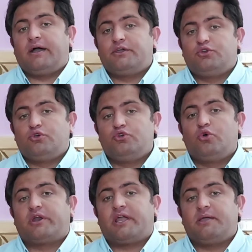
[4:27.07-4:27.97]

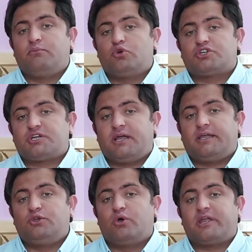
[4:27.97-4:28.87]
your
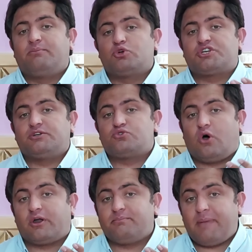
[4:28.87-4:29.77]
emotions
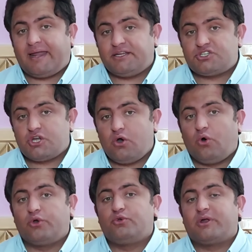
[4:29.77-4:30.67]
are managed
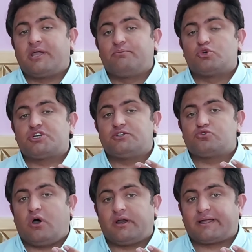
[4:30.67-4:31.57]
or your
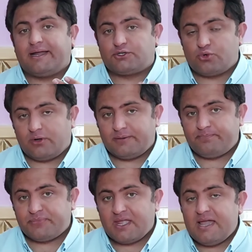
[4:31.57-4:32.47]
emotions are
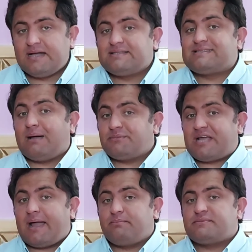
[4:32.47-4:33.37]
controlled.
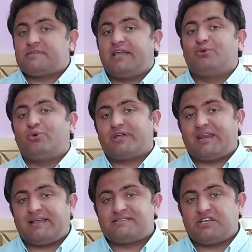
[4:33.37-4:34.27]
Sometimes in
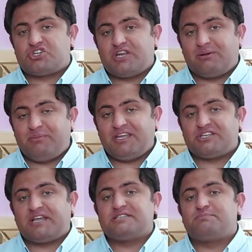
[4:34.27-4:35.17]
organizational
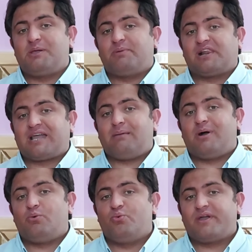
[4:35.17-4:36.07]
meetings, people come
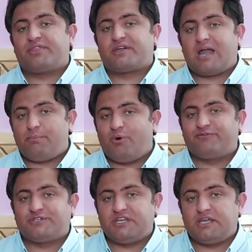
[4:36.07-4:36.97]
up with a cup
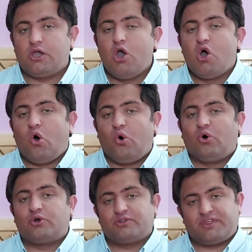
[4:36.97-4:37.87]
of tea
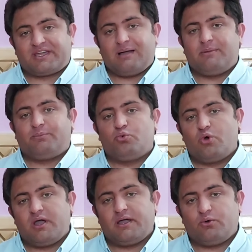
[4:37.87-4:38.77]
or they come up
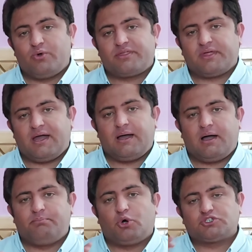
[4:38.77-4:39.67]
with
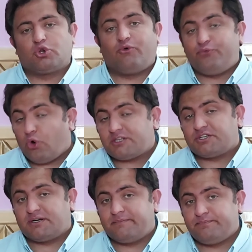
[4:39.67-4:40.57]
a bottle of
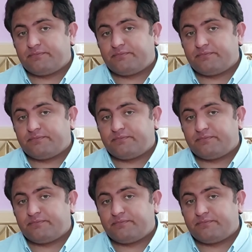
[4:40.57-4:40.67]
water.